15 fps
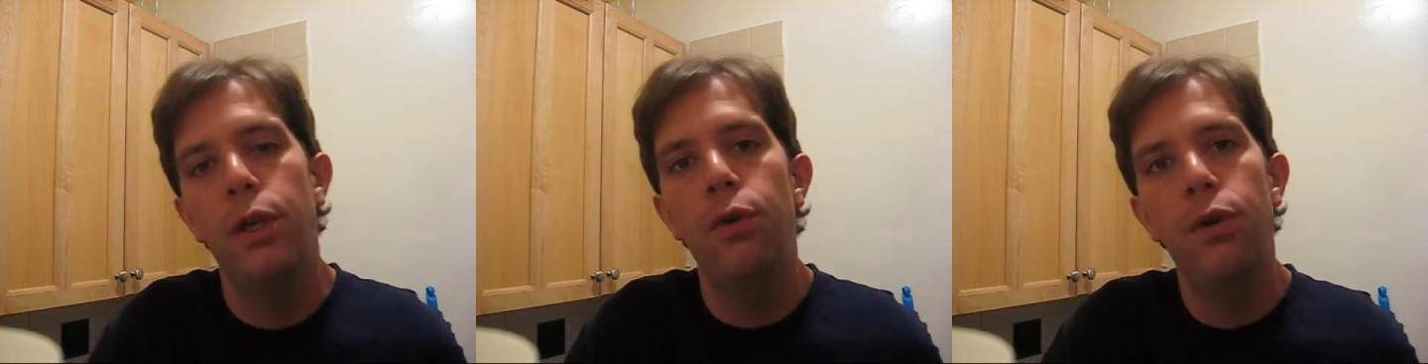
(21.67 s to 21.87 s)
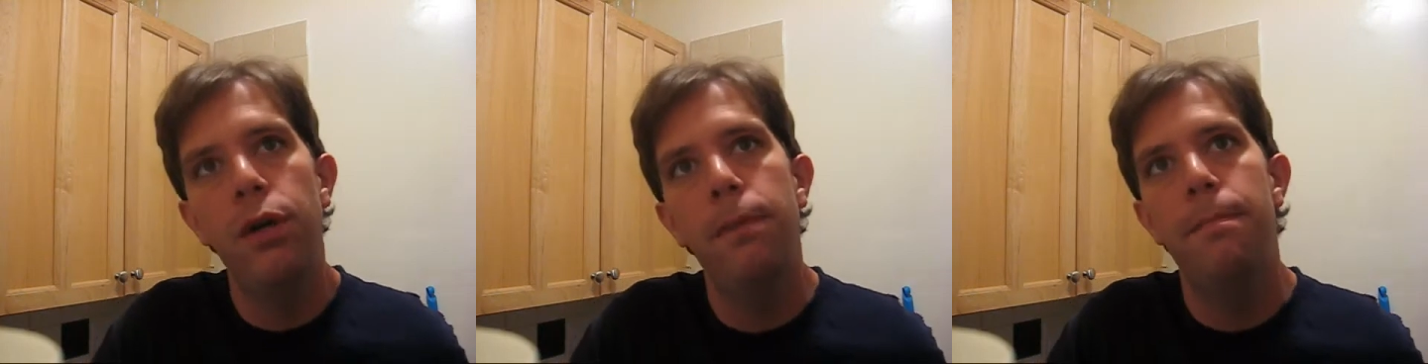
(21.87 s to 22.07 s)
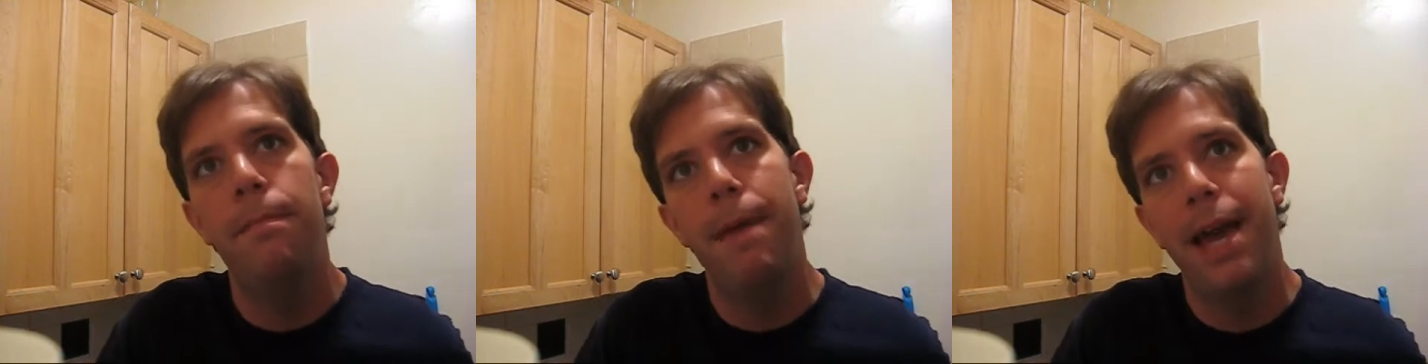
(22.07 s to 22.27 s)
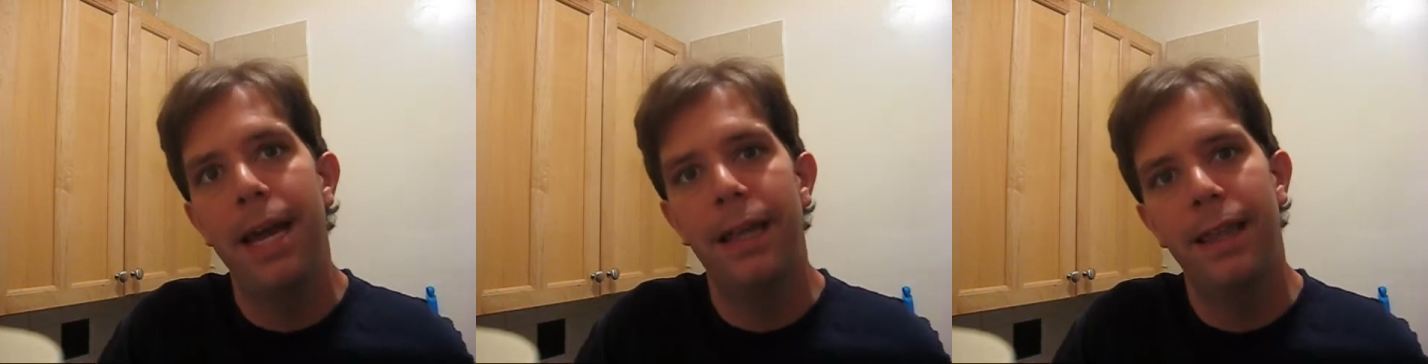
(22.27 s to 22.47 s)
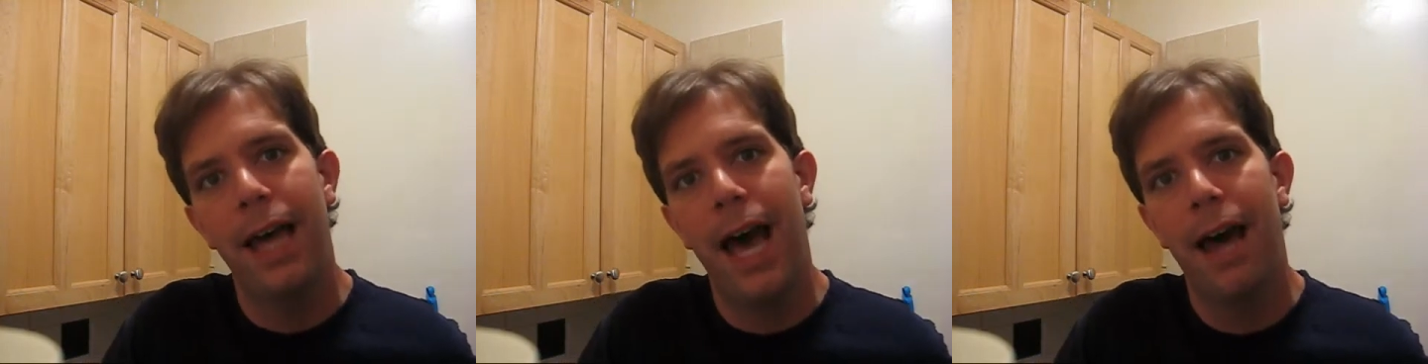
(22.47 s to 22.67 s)
you could
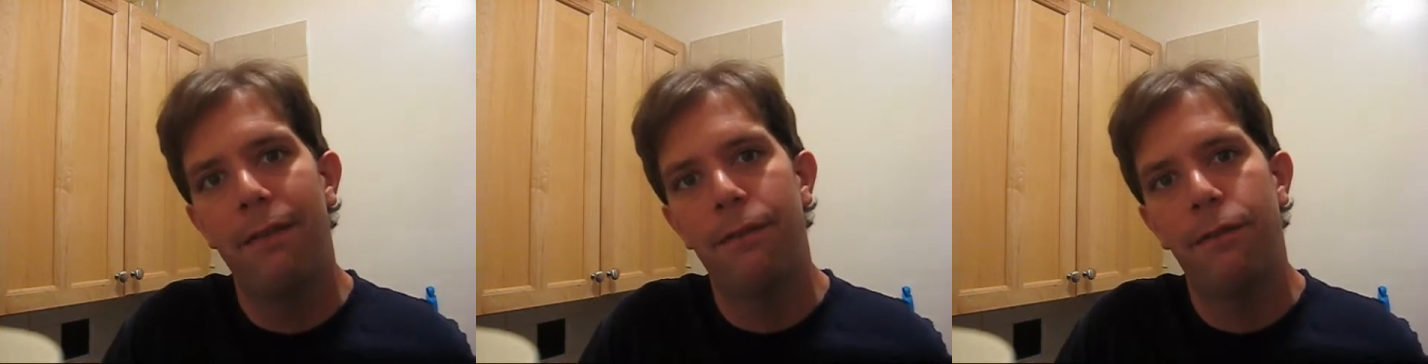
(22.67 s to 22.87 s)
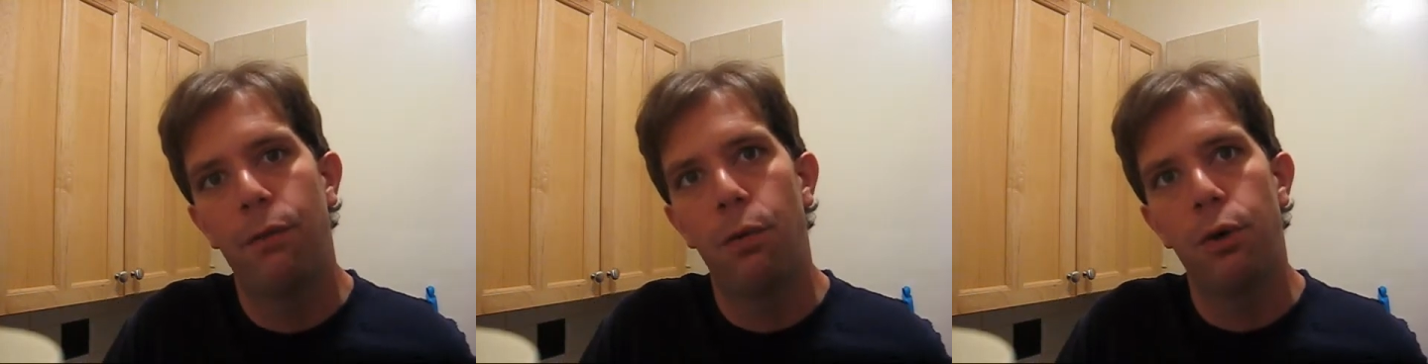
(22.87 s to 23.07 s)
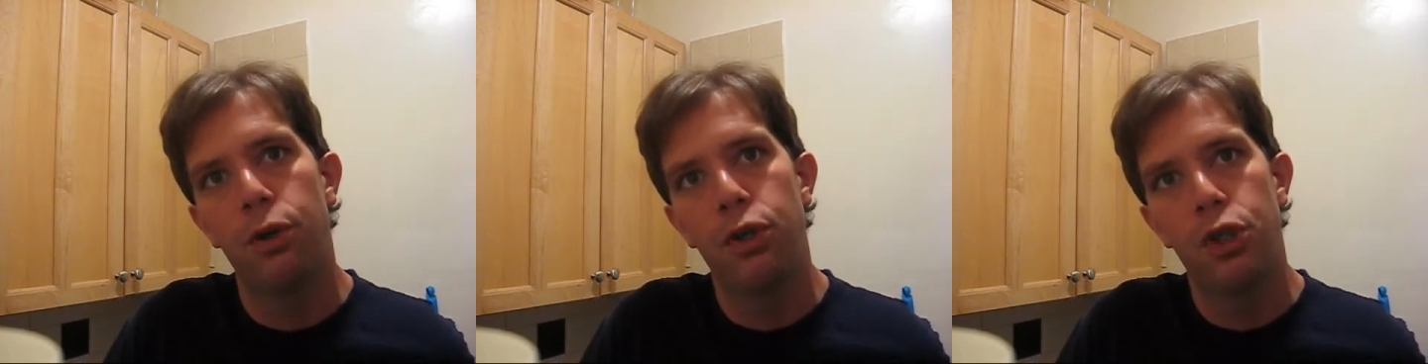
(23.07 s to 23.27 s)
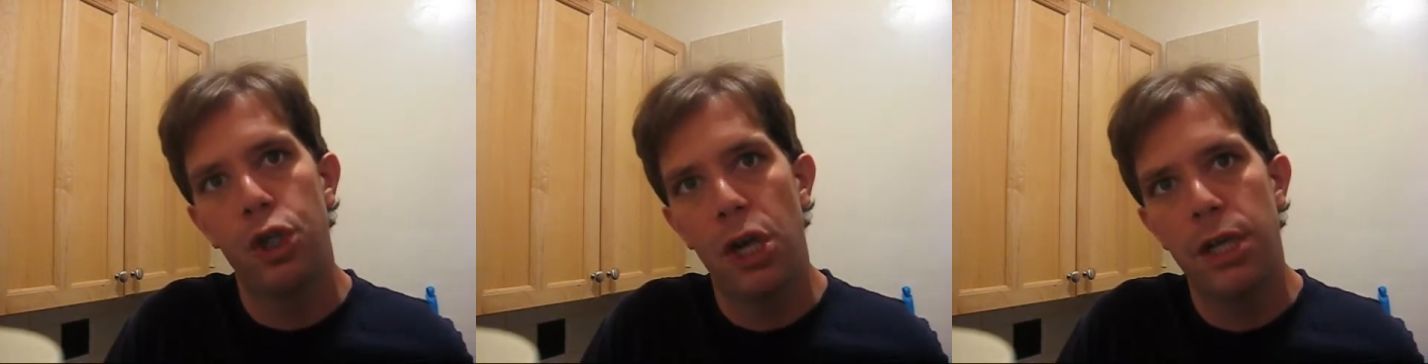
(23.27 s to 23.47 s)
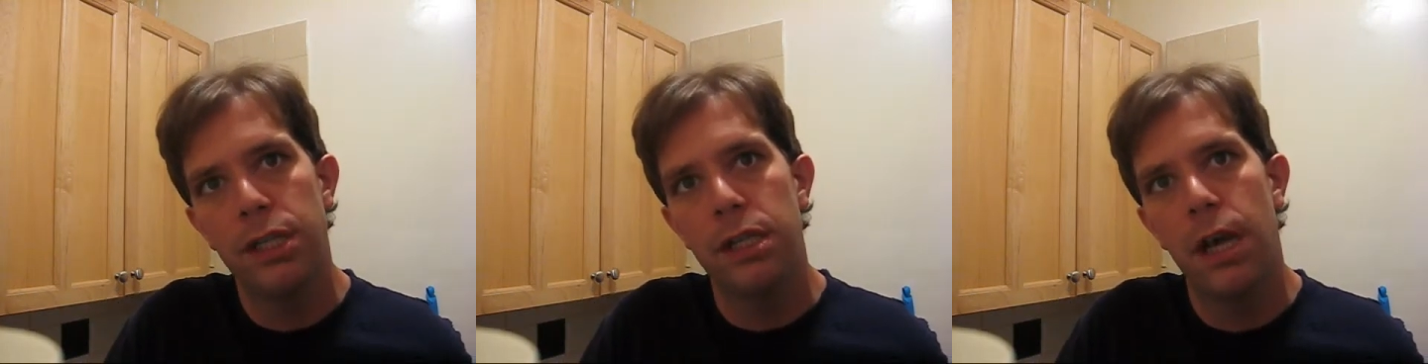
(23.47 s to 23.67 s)
make that for
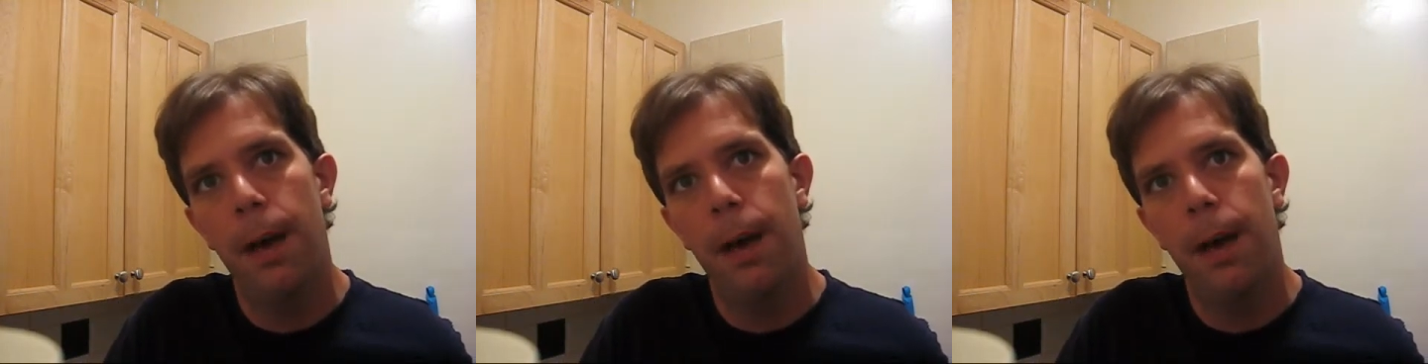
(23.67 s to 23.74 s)
just